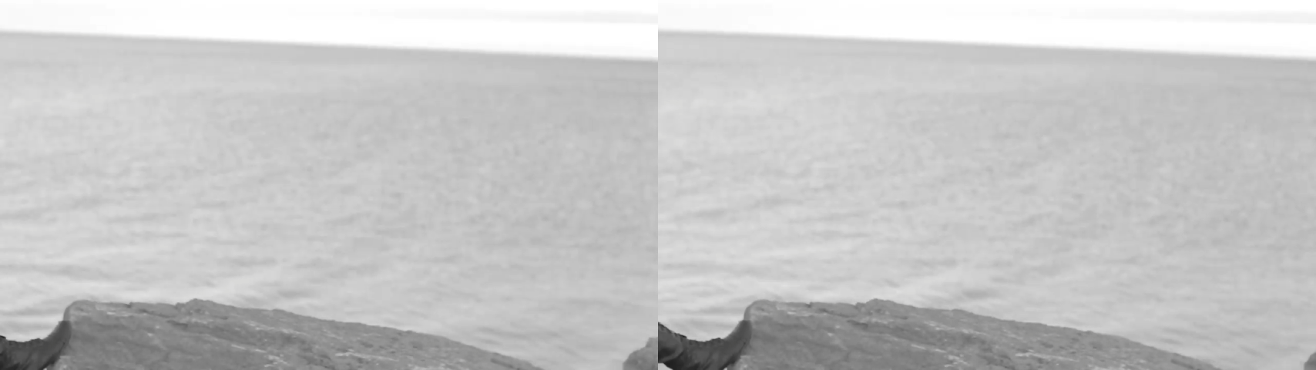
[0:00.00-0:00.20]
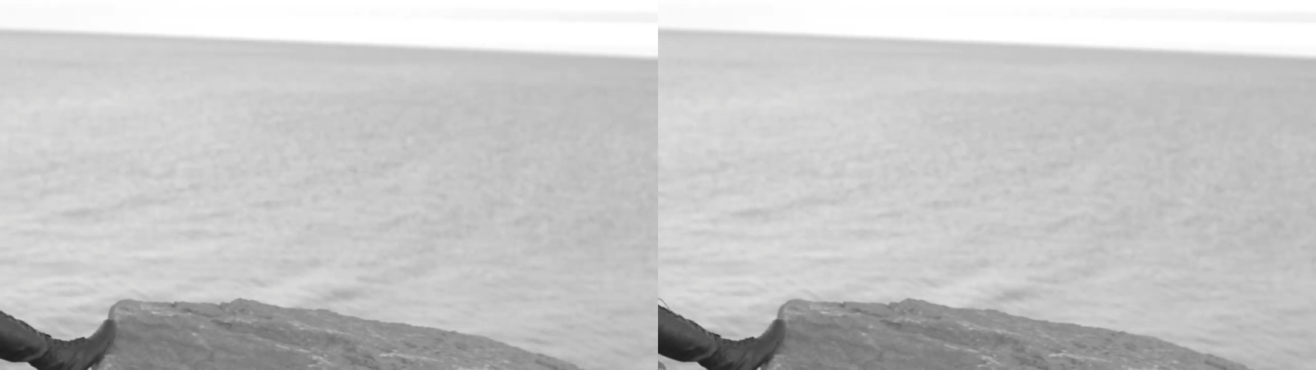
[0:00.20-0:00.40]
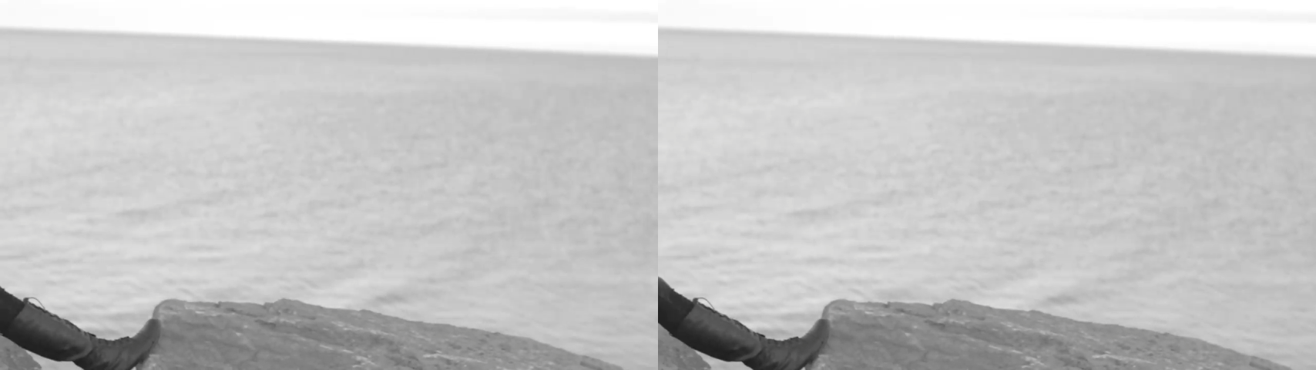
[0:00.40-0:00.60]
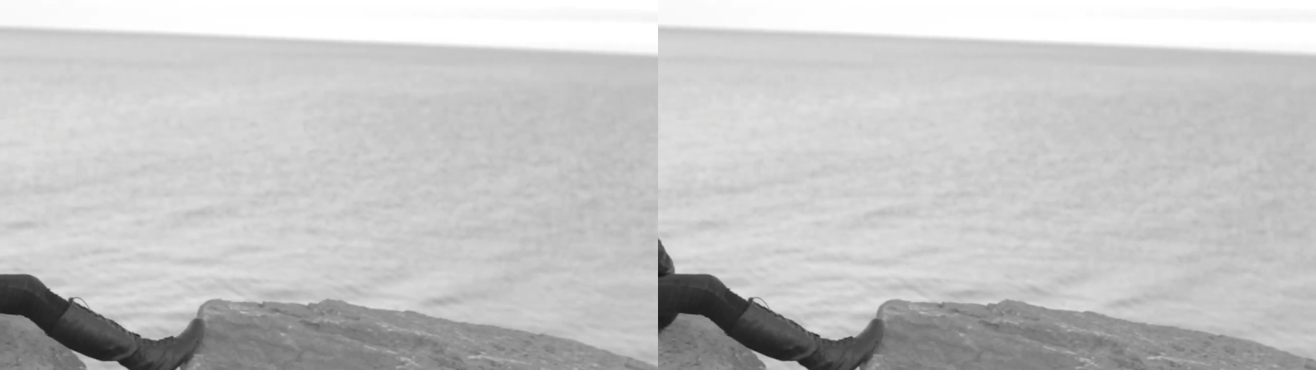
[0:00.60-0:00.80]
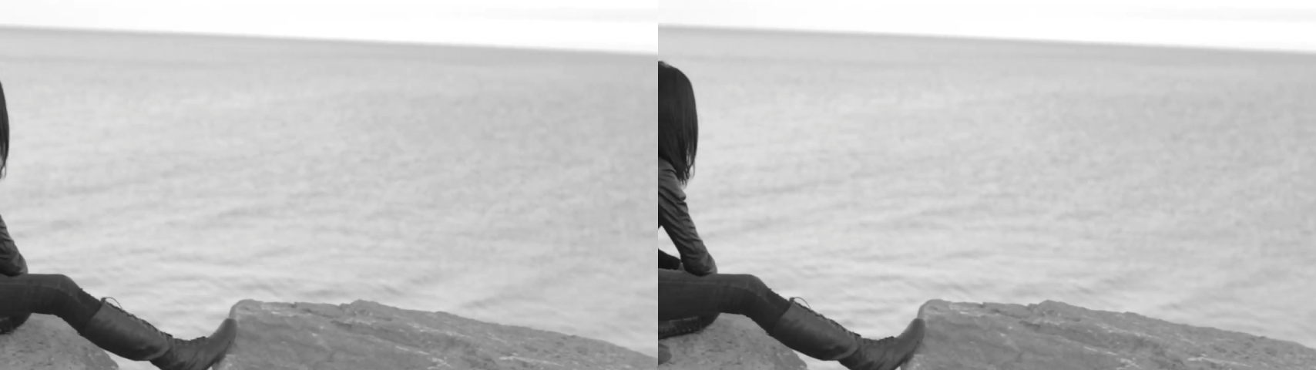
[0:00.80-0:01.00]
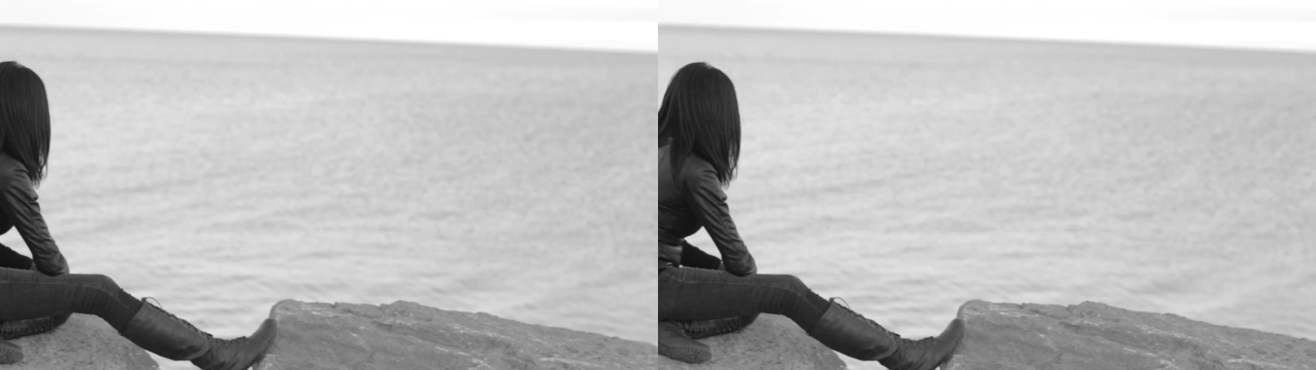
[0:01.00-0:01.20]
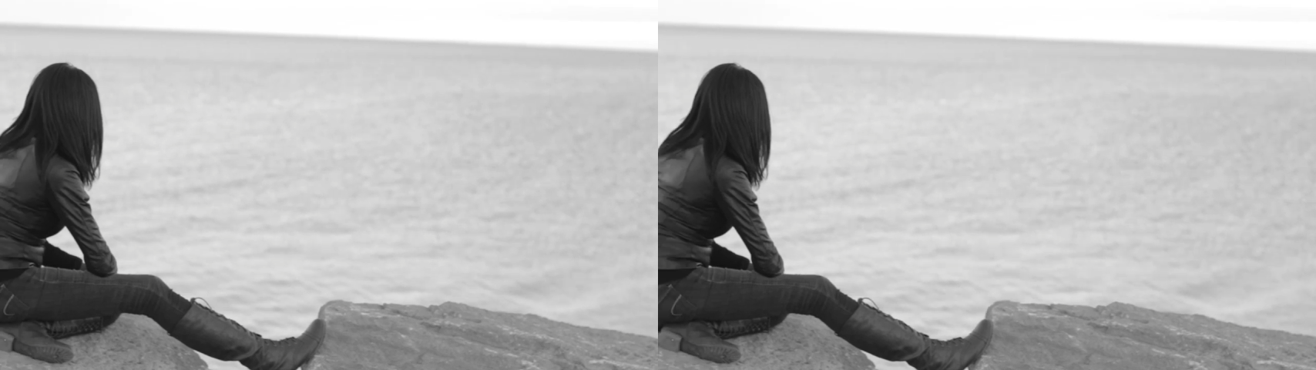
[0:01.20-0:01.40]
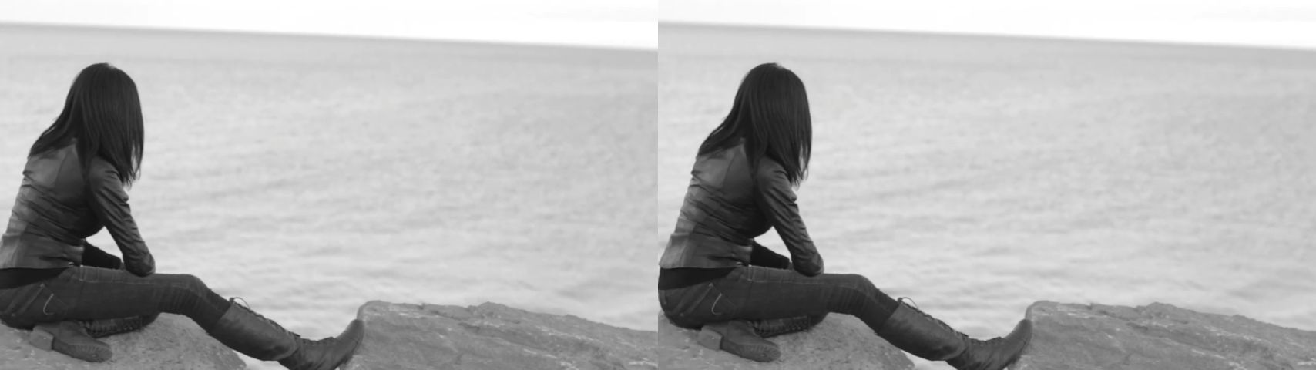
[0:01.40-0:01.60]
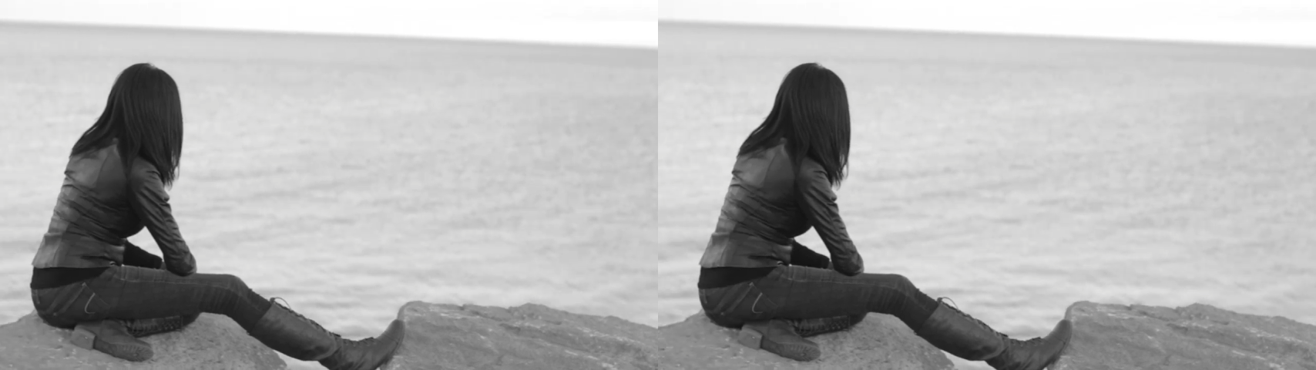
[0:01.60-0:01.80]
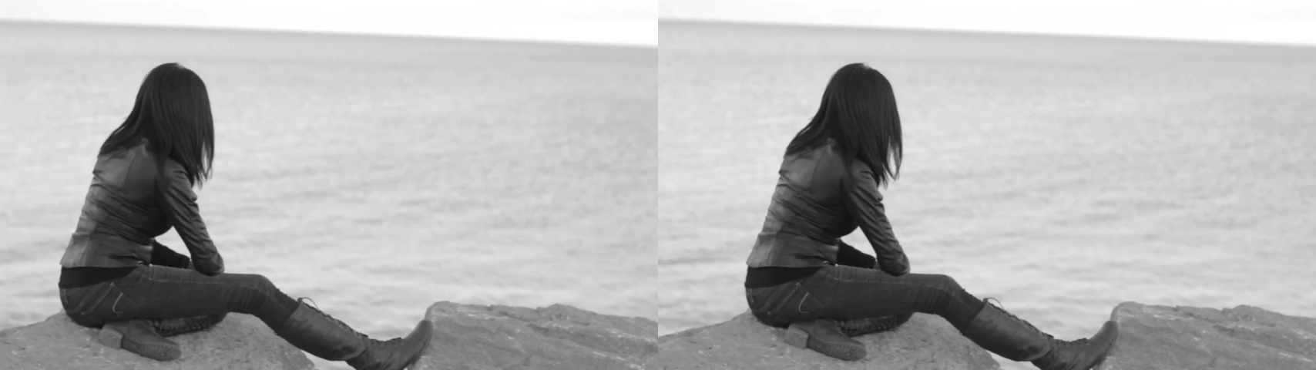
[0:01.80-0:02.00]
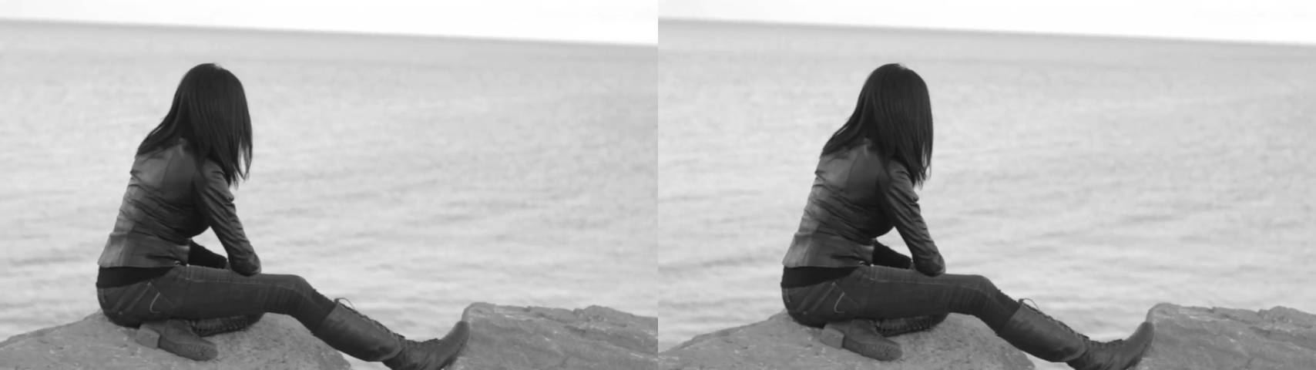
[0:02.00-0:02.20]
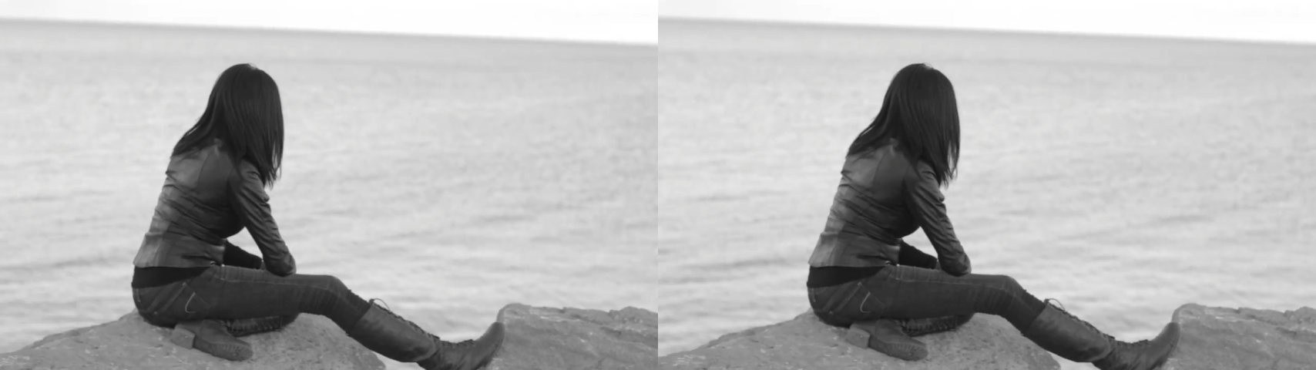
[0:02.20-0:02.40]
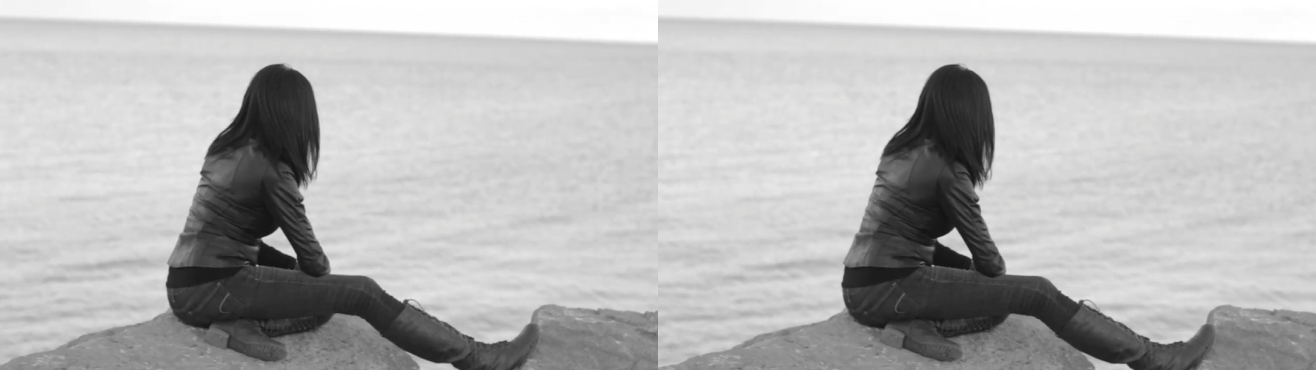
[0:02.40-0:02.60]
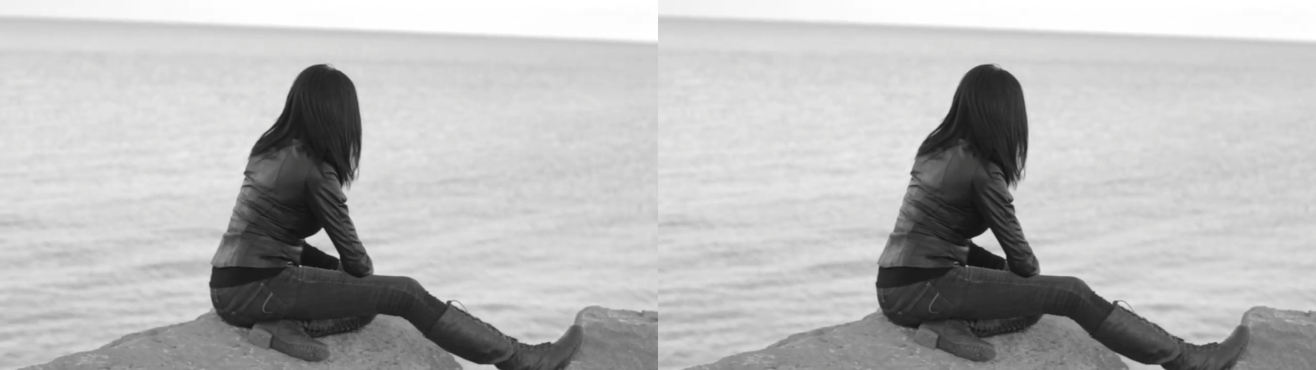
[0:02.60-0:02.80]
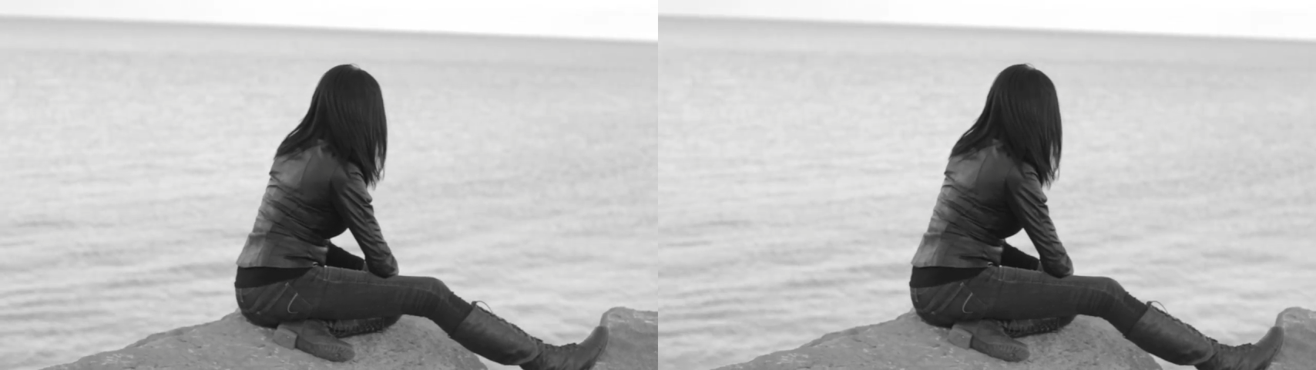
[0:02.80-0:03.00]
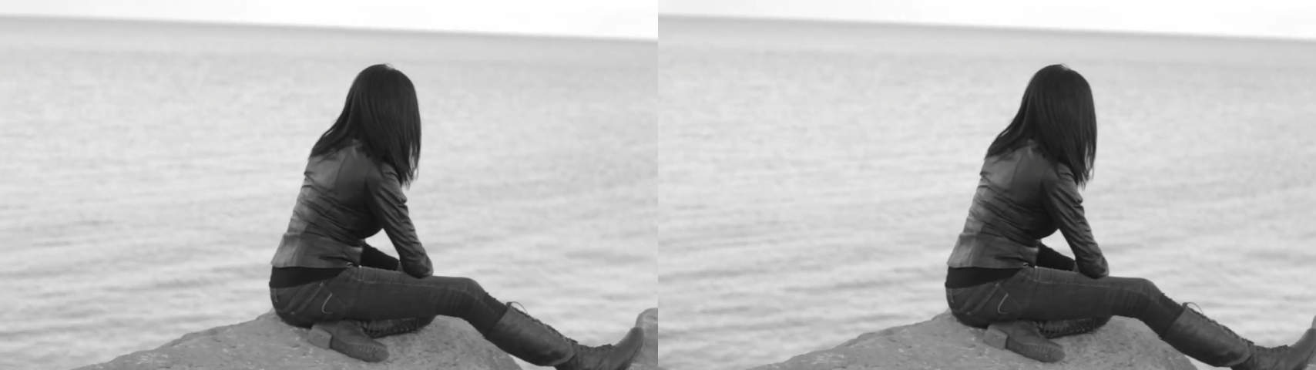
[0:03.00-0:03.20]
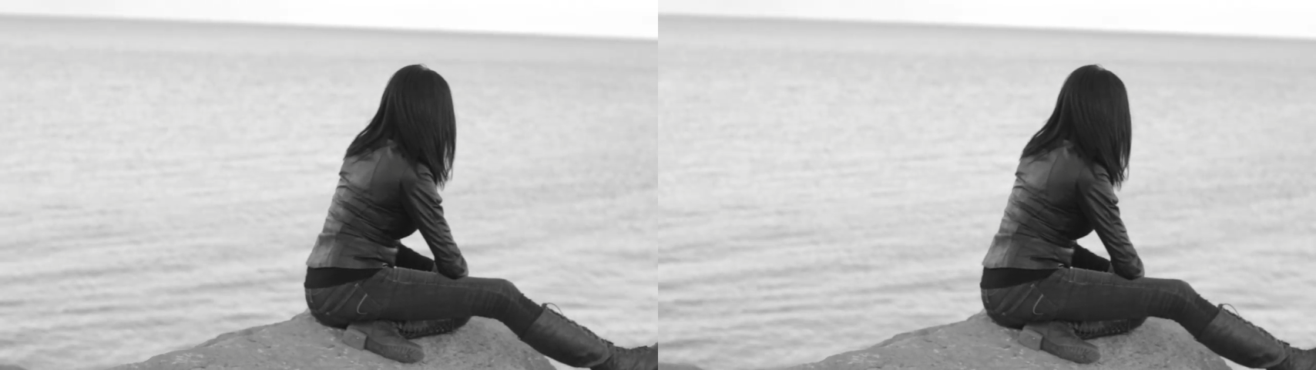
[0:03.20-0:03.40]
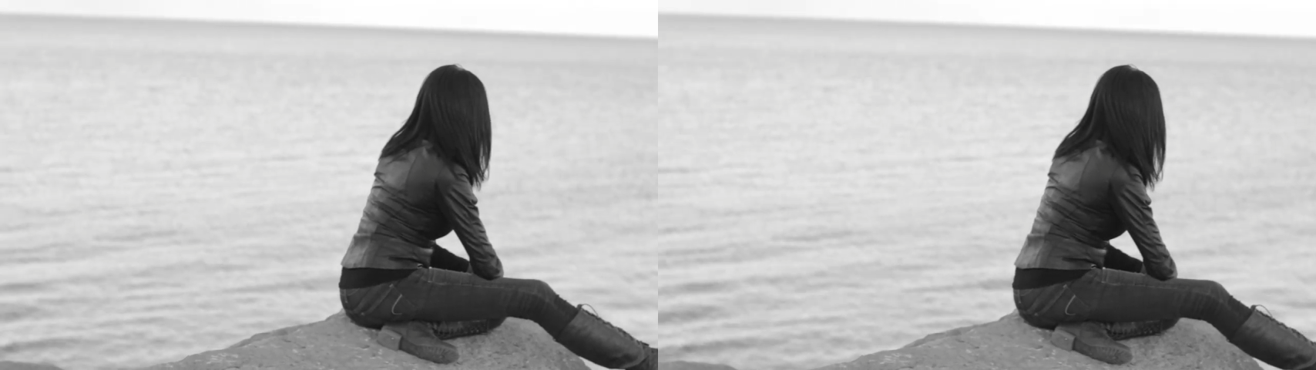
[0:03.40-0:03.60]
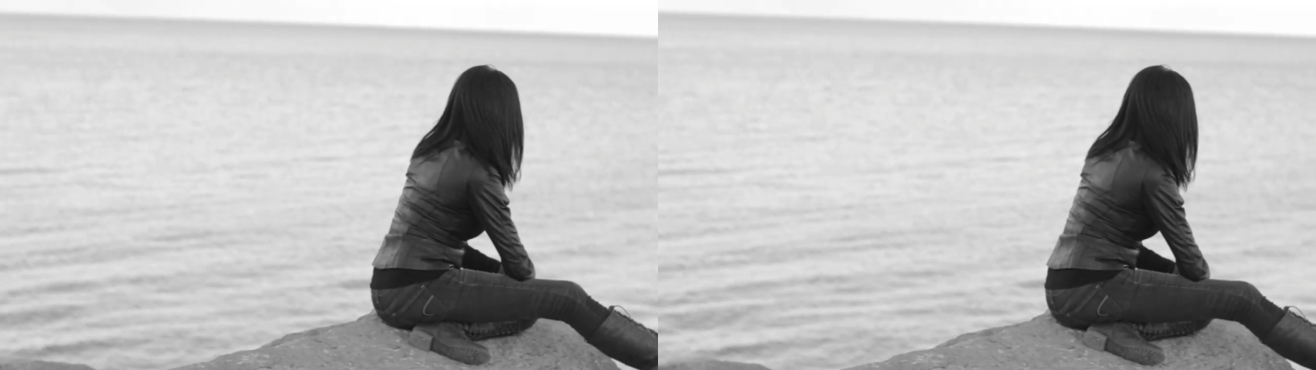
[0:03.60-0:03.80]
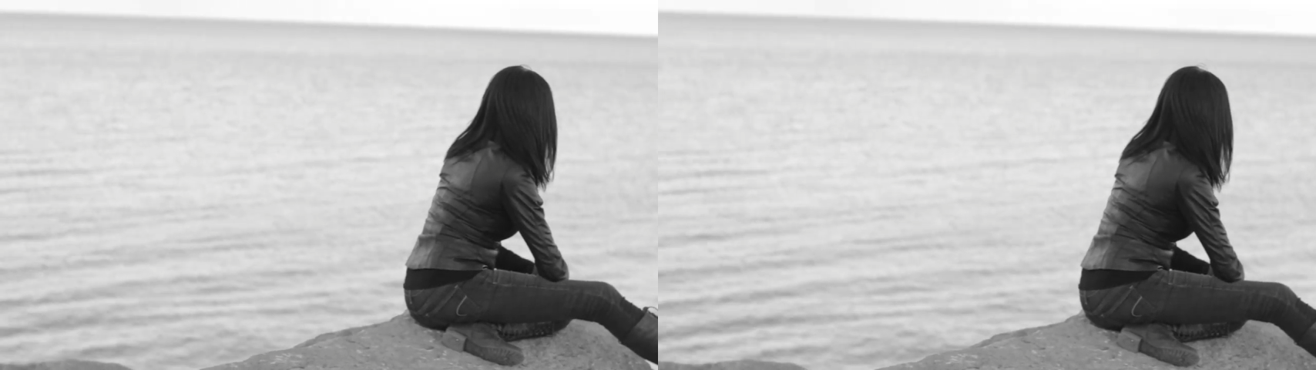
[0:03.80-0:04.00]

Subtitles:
(no speaker visible)